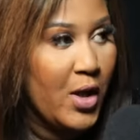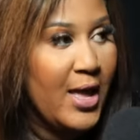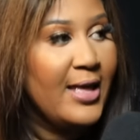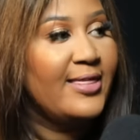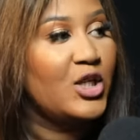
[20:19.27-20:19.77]

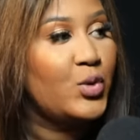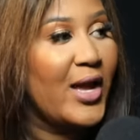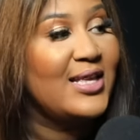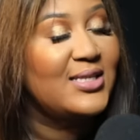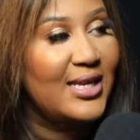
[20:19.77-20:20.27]
Mm. That's
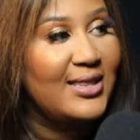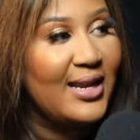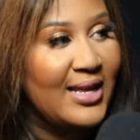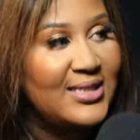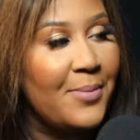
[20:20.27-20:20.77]
why I said the
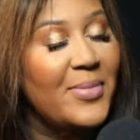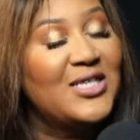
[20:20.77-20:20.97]
last time,